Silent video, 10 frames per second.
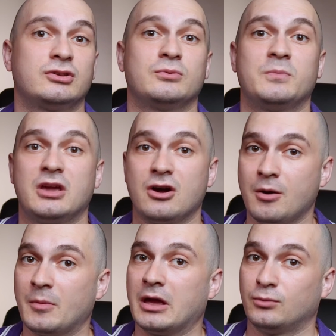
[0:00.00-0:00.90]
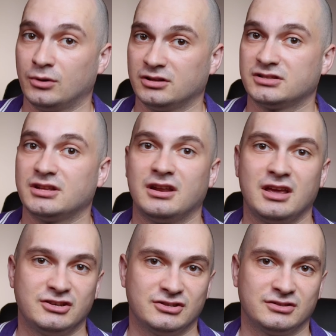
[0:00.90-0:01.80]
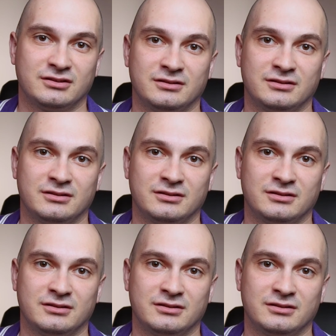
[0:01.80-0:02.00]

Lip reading: to become a real estate agent.